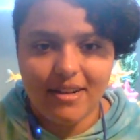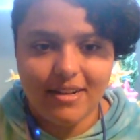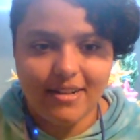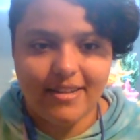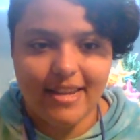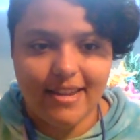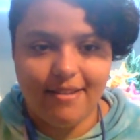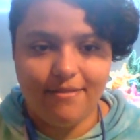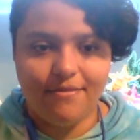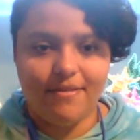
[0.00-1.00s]
to see
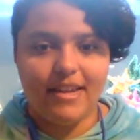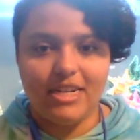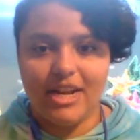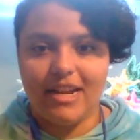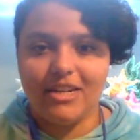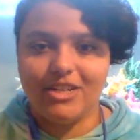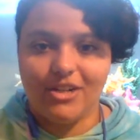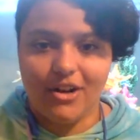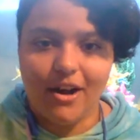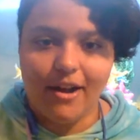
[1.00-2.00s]
if it changed
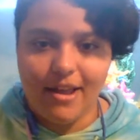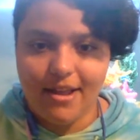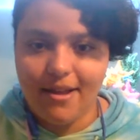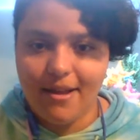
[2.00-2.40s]
or not.